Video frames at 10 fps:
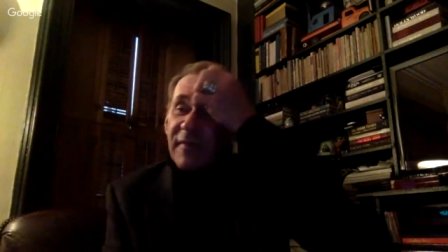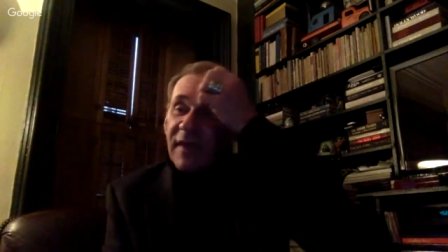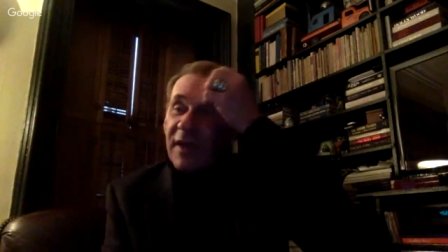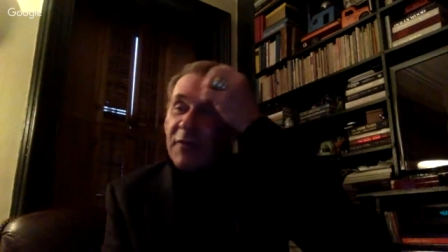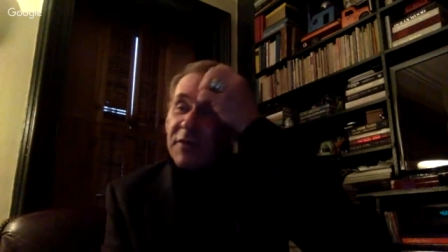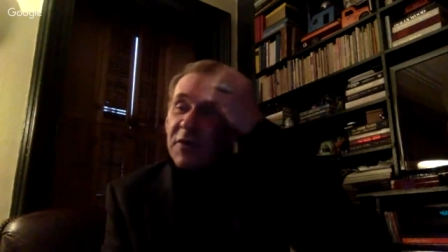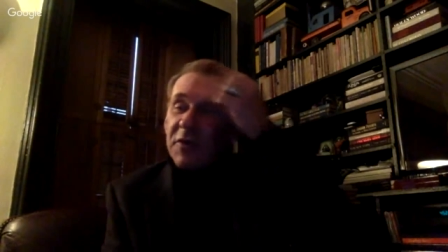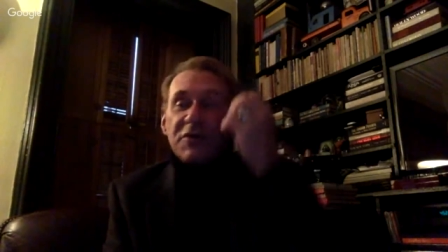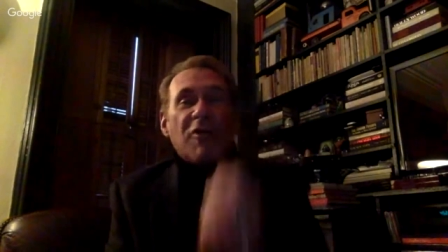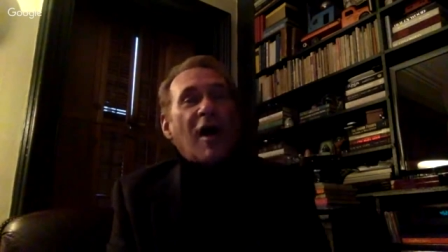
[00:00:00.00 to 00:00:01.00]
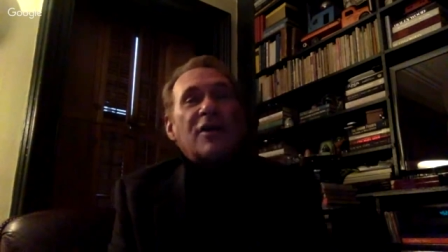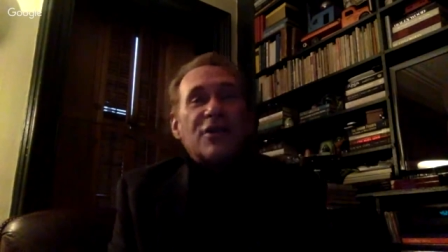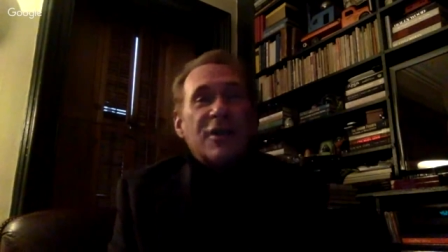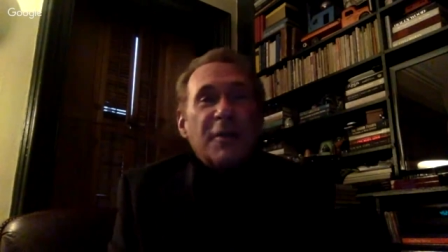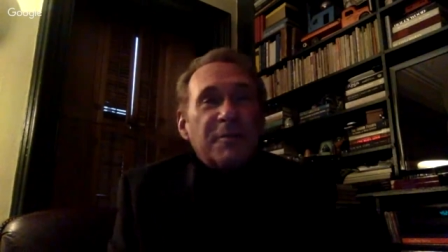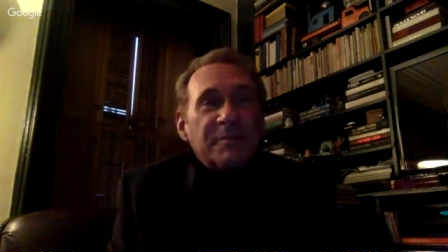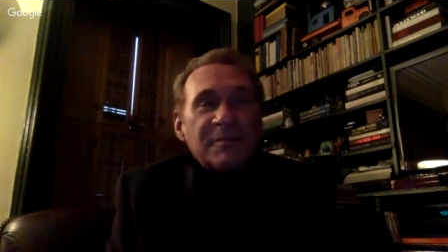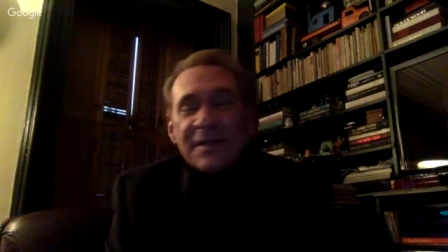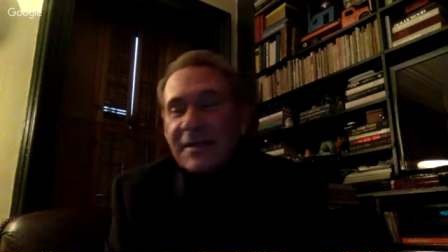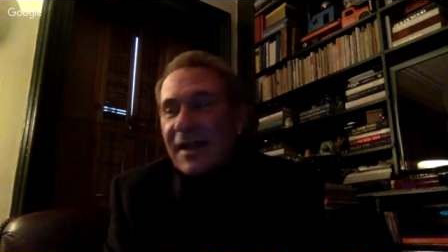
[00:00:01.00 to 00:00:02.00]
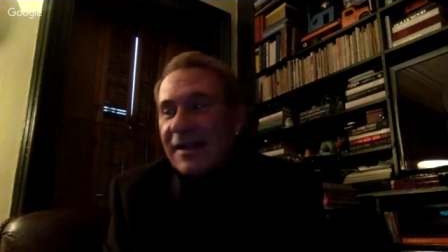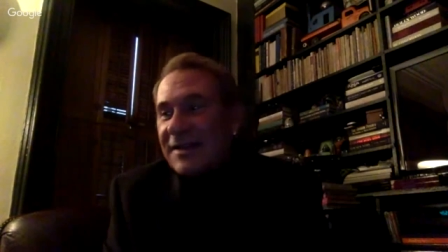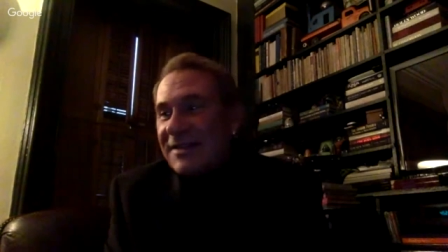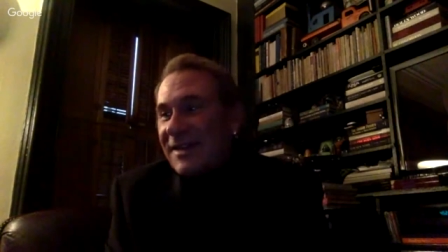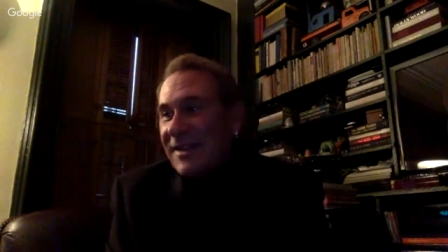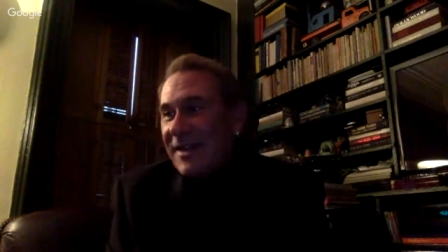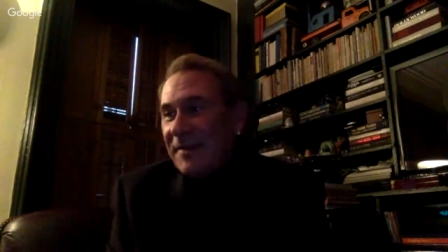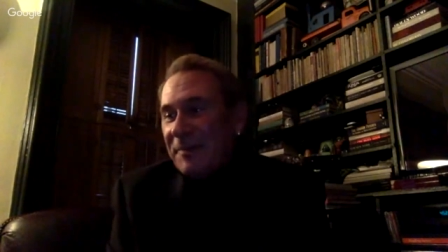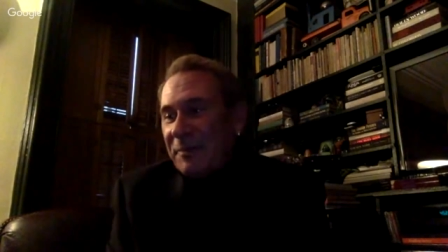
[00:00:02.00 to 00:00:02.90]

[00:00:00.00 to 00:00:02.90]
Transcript: He was always a rocket ship stylistically.